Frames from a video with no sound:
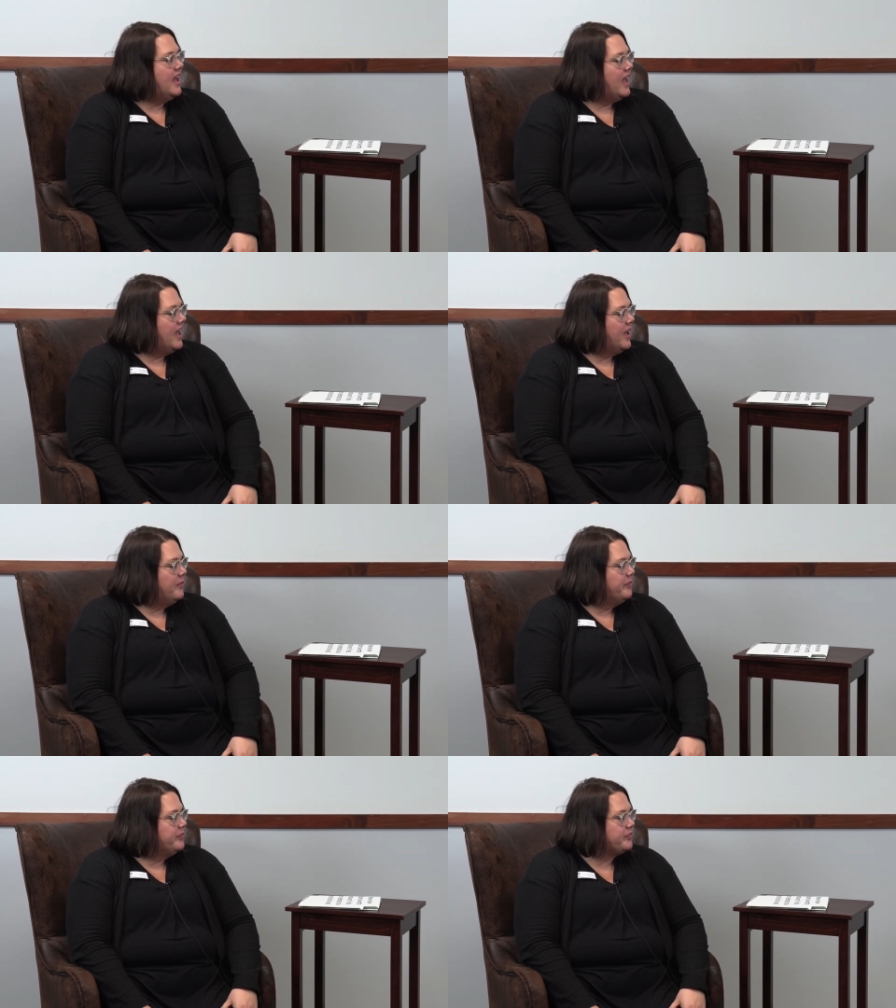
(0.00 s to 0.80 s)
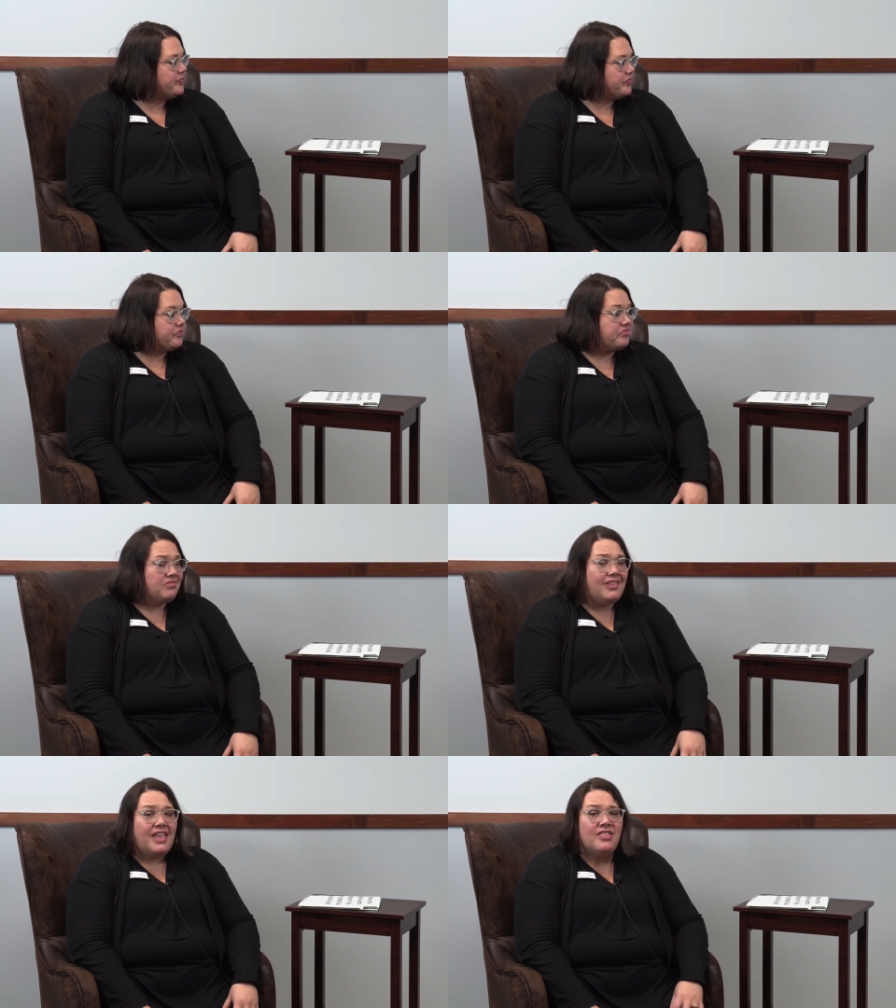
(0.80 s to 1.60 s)

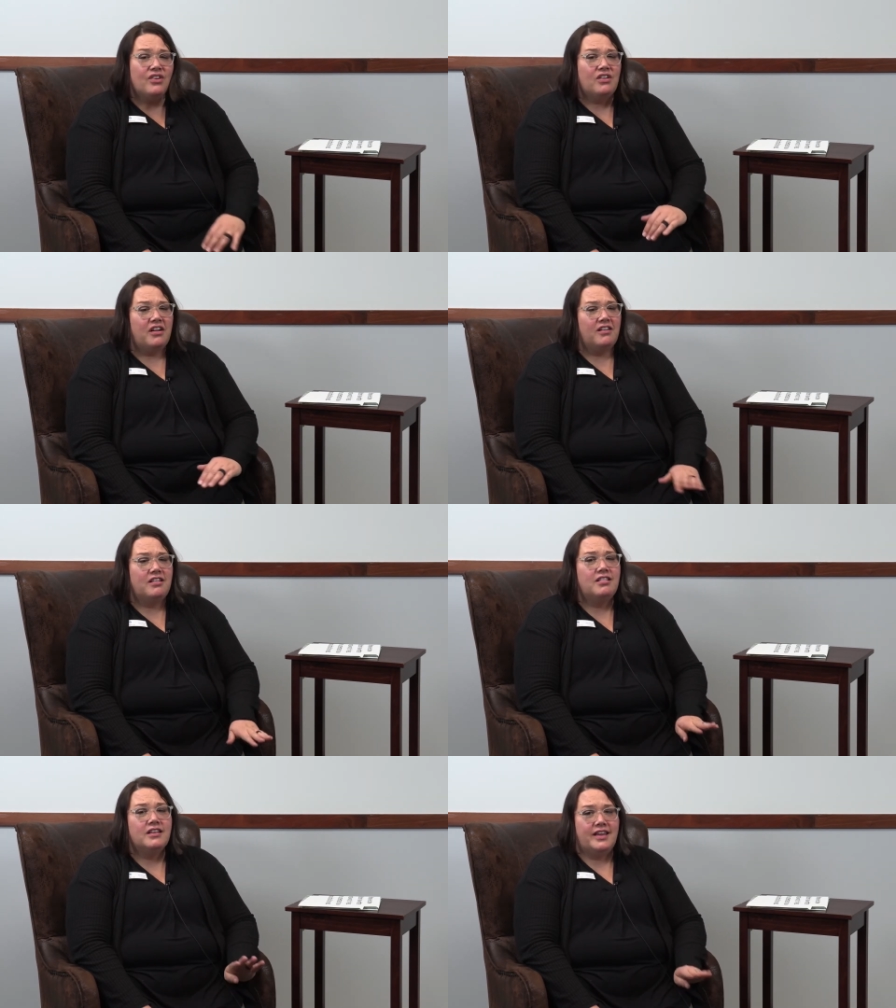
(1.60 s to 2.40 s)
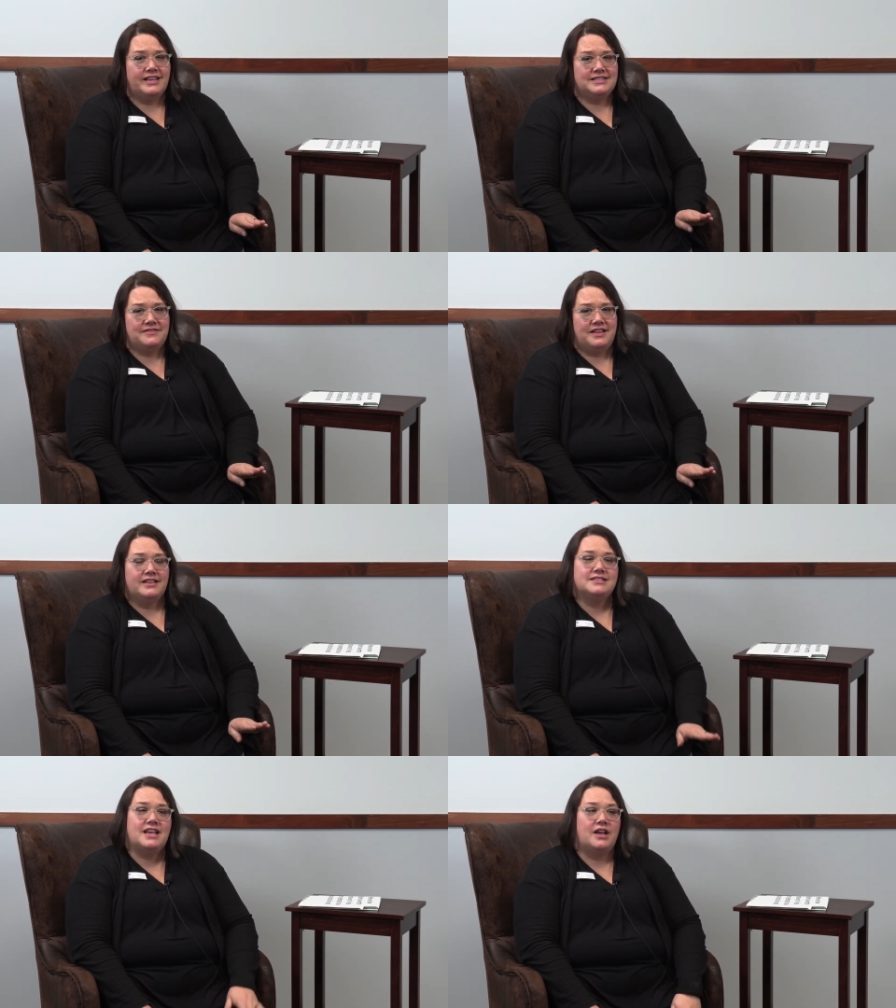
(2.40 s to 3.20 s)
There are all kinds of
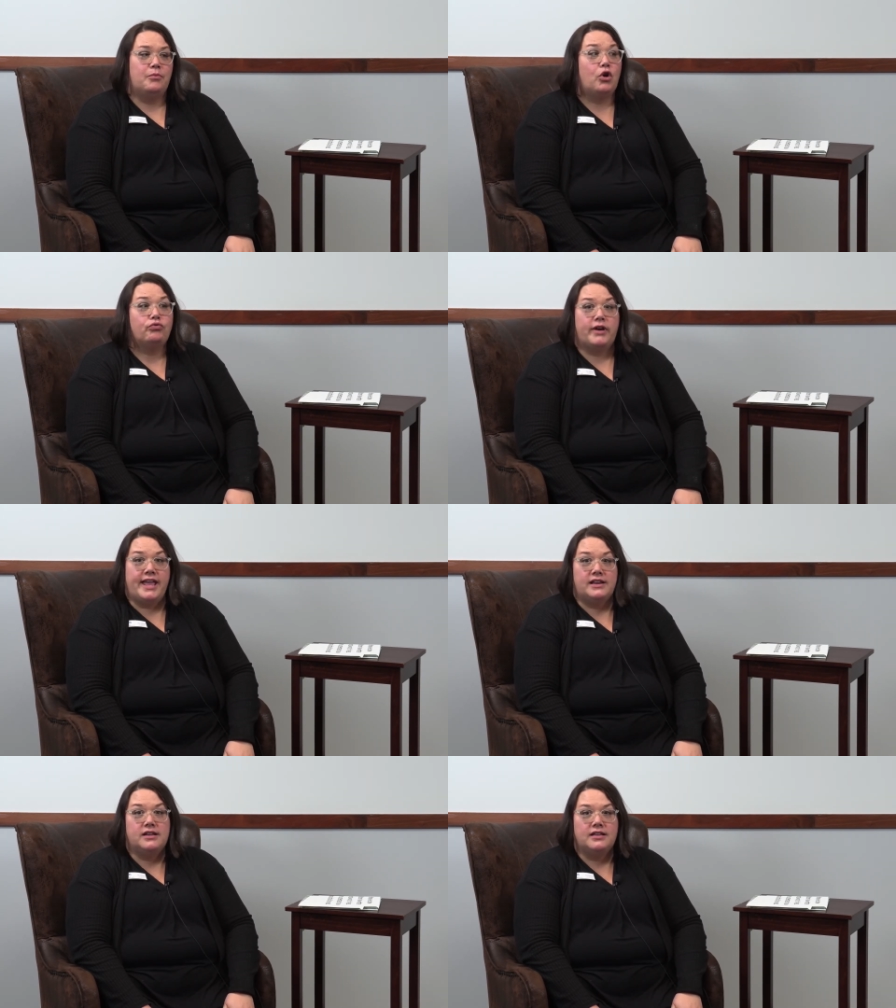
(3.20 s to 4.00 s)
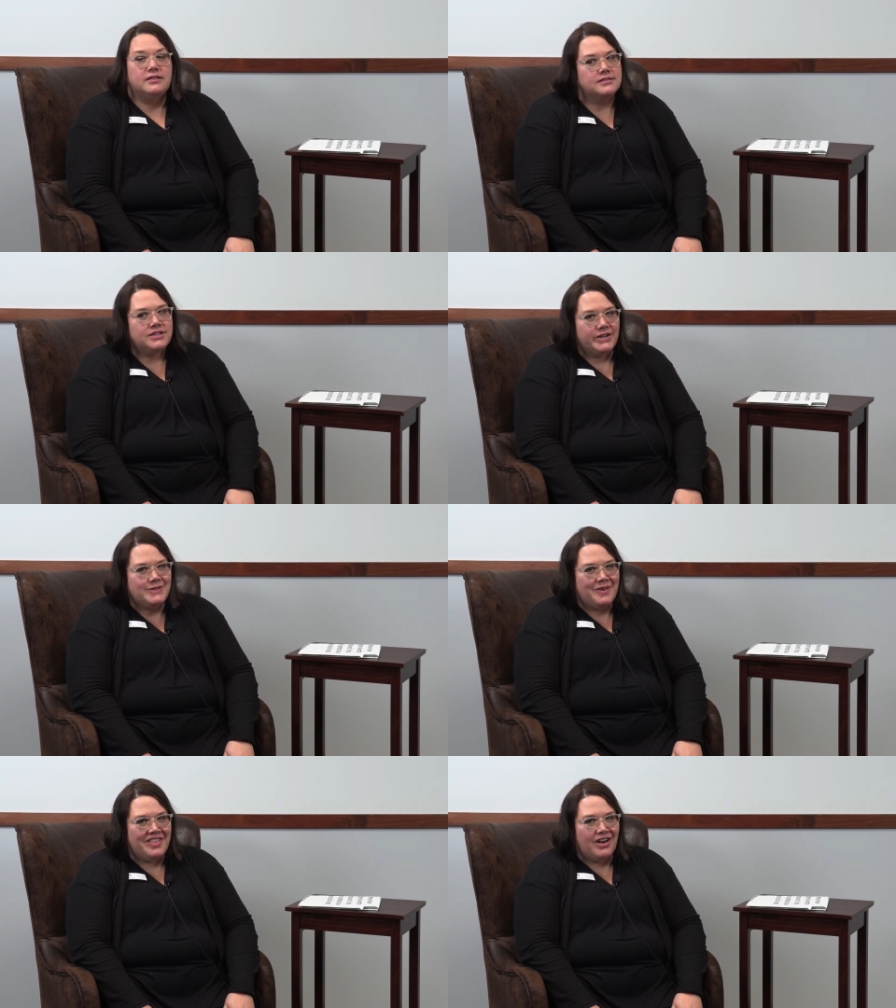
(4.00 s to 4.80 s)
things. Red starts
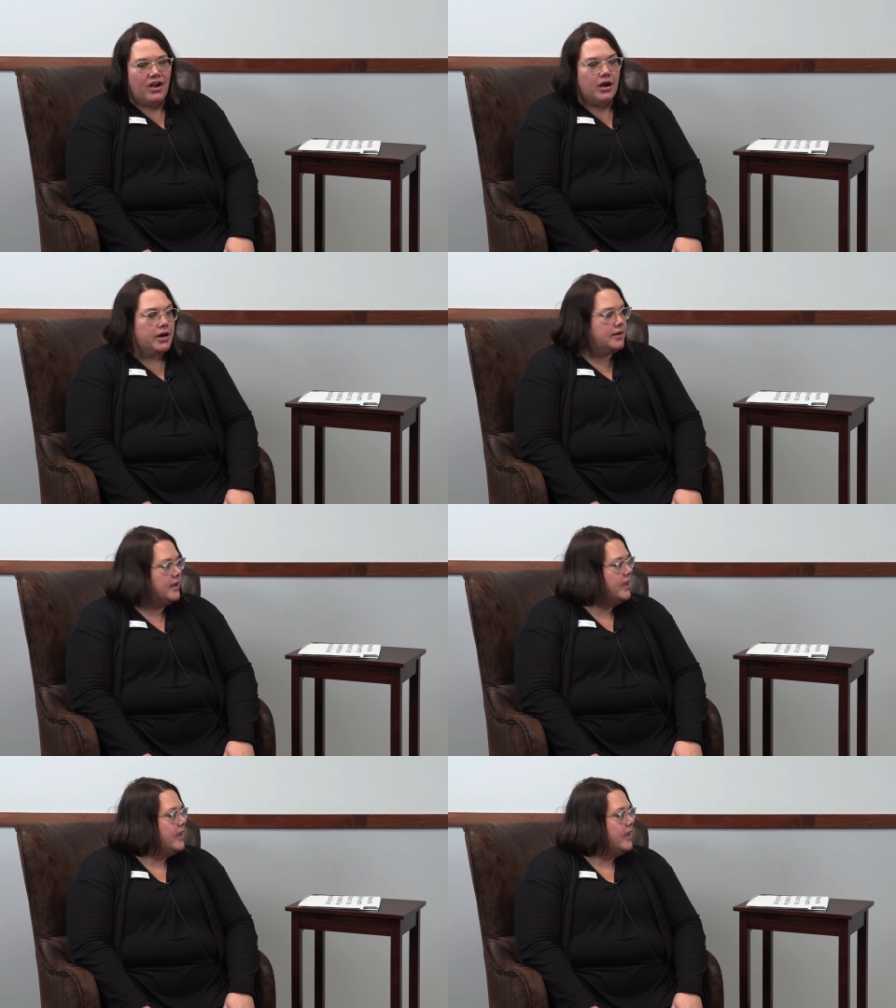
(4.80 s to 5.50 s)
with an R.